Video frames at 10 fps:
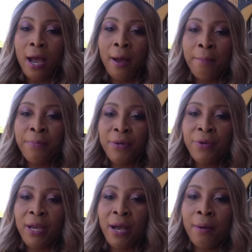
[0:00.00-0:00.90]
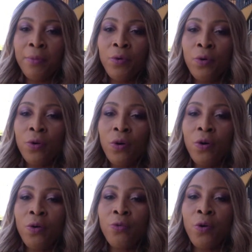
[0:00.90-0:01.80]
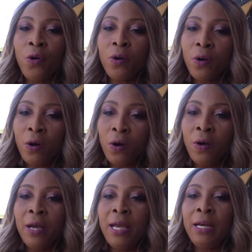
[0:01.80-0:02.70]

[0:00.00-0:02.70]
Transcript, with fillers: um, Miriam Okoroko.